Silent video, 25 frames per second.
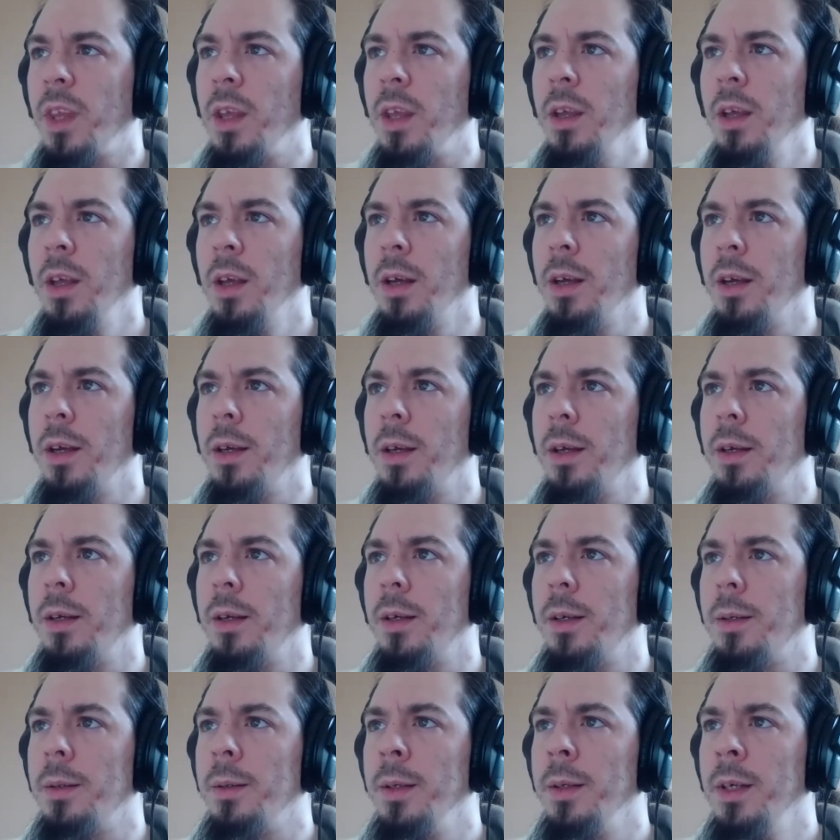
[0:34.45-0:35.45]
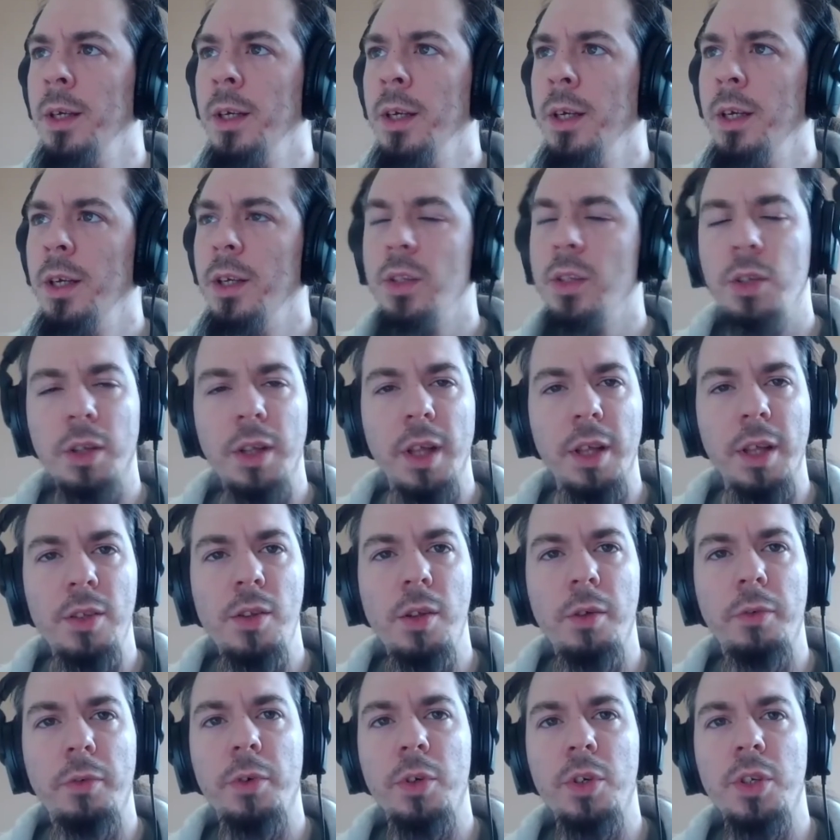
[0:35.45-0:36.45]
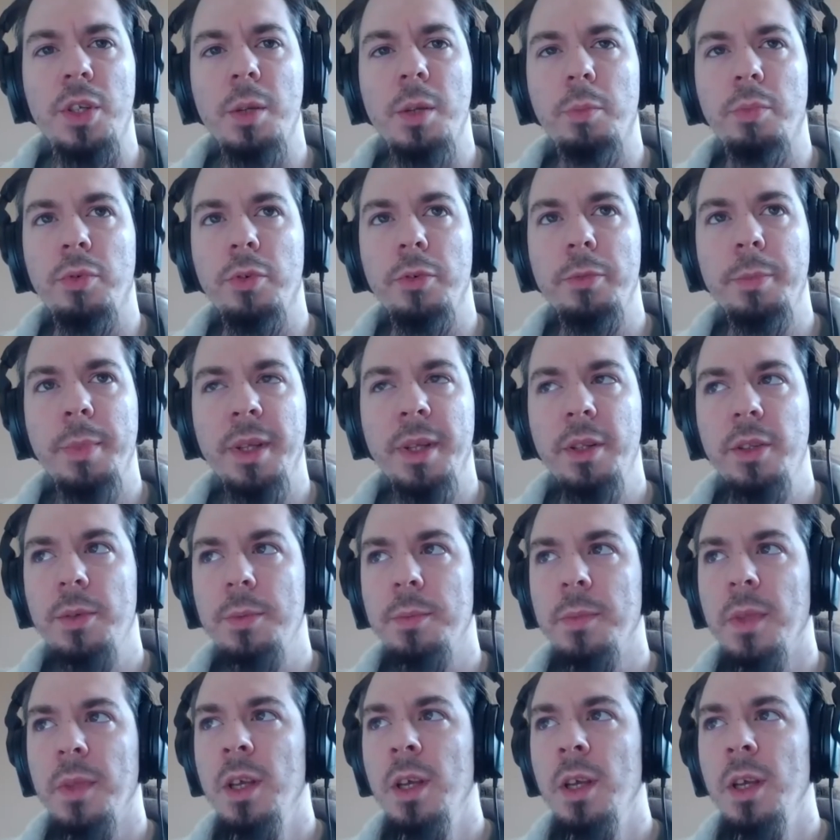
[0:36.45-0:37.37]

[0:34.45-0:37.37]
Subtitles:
So that's the first improvement.